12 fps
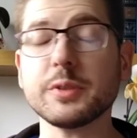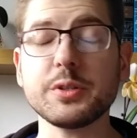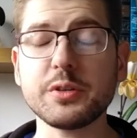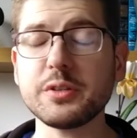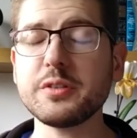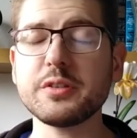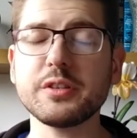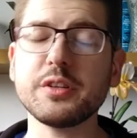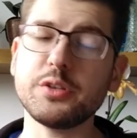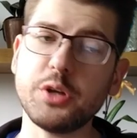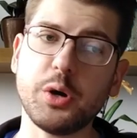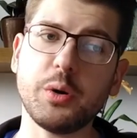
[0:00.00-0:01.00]
So I
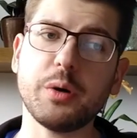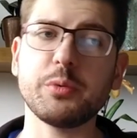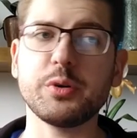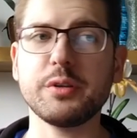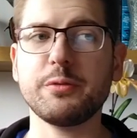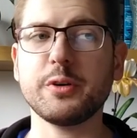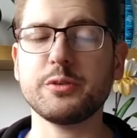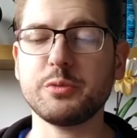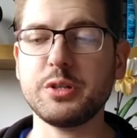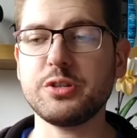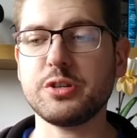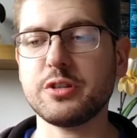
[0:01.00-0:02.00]
decided, no, I'm gonna first
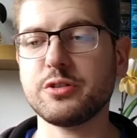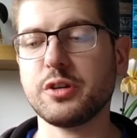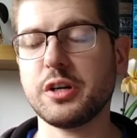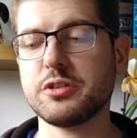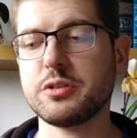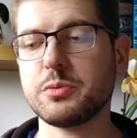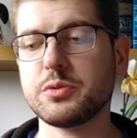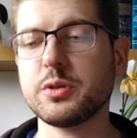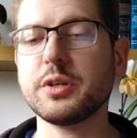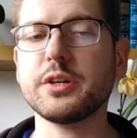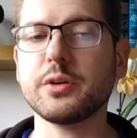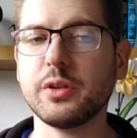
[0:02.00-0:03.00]
research. So I actually was
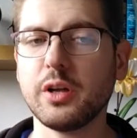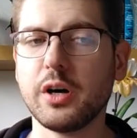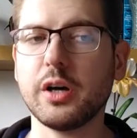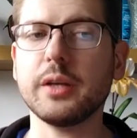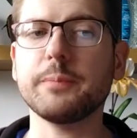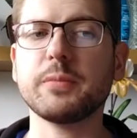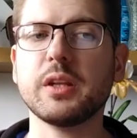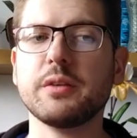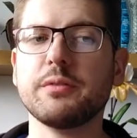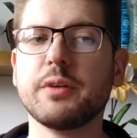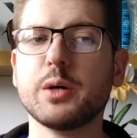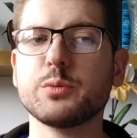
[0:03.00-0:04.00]
looking online and I
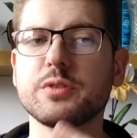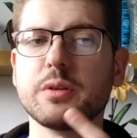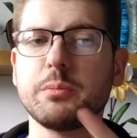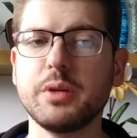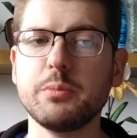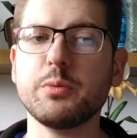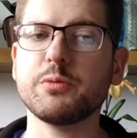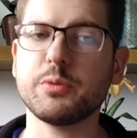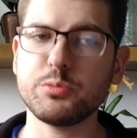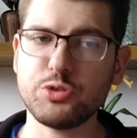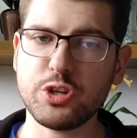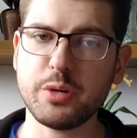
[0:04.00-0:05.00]
found some people
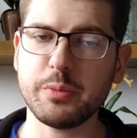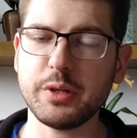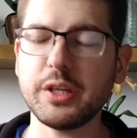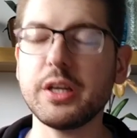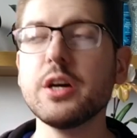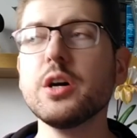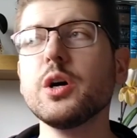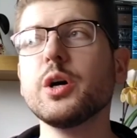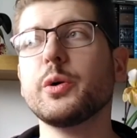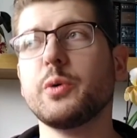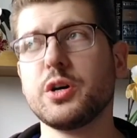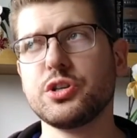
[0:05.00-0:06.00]
from Germany
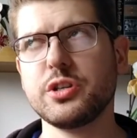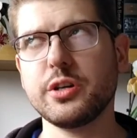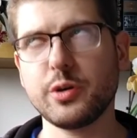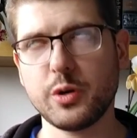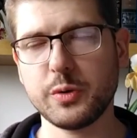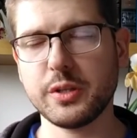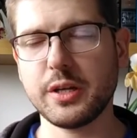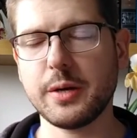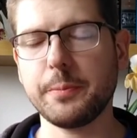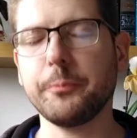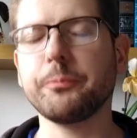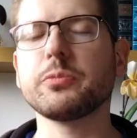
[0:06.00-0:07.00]
who are actually growing
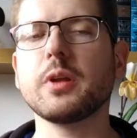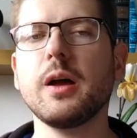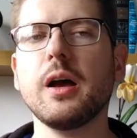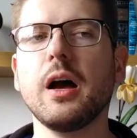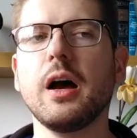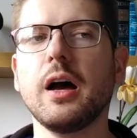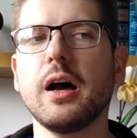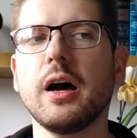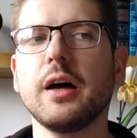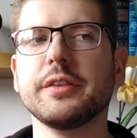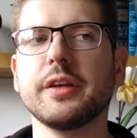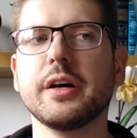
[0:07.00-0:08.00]
them,
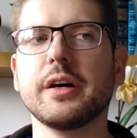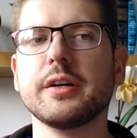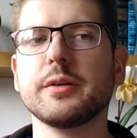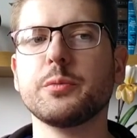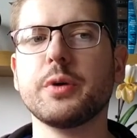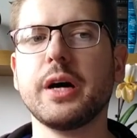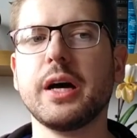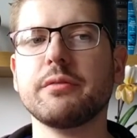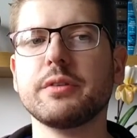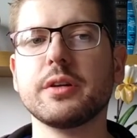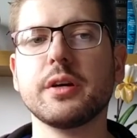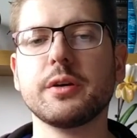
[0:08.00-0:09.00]
and they were
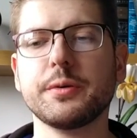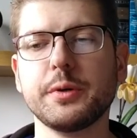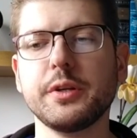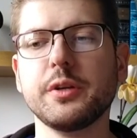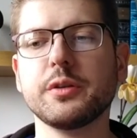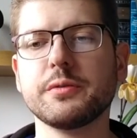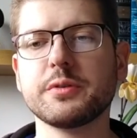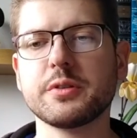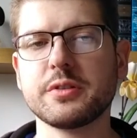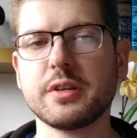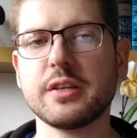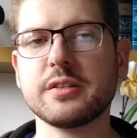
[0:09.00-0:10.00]
having quite a lot of
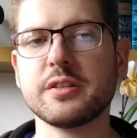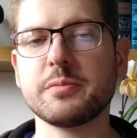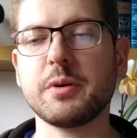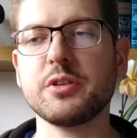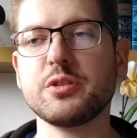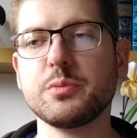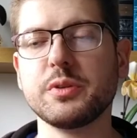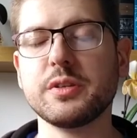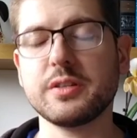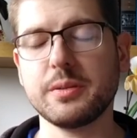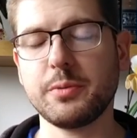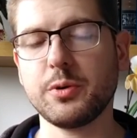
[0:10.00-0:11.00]
success, especially with the
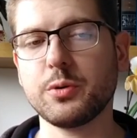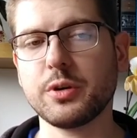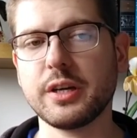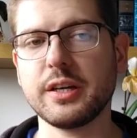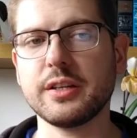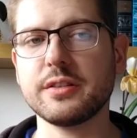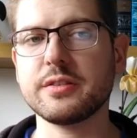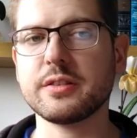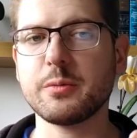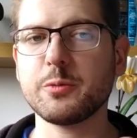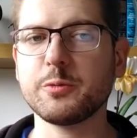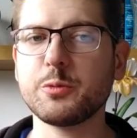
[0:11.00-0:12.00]
slipper orchids.
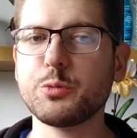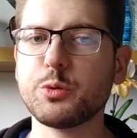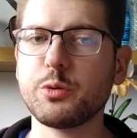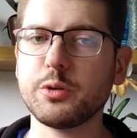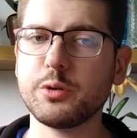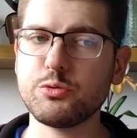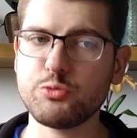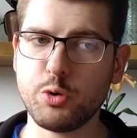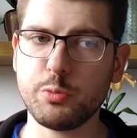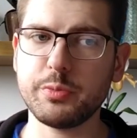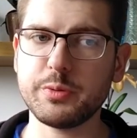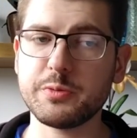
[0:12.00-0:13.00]
Some of them were growing
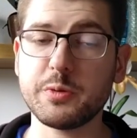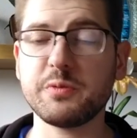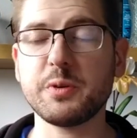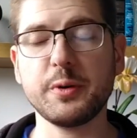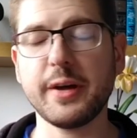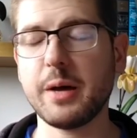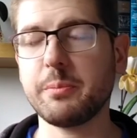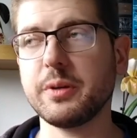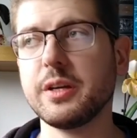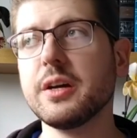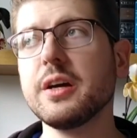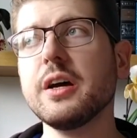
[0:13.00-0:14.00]
dendrobiums, they're very
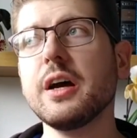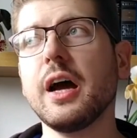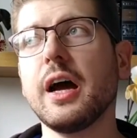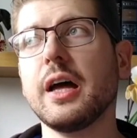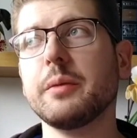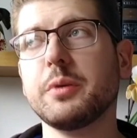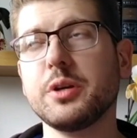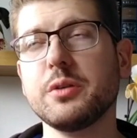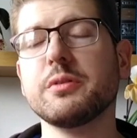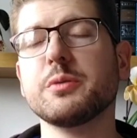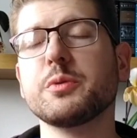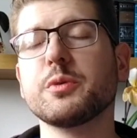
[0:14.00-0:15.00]
happy, and many
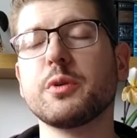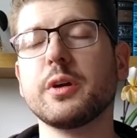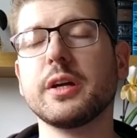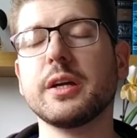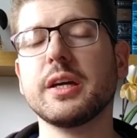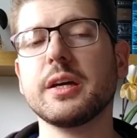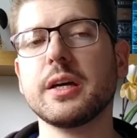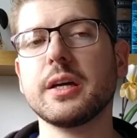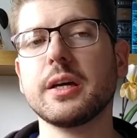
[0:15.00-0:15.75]
of them were growing uh,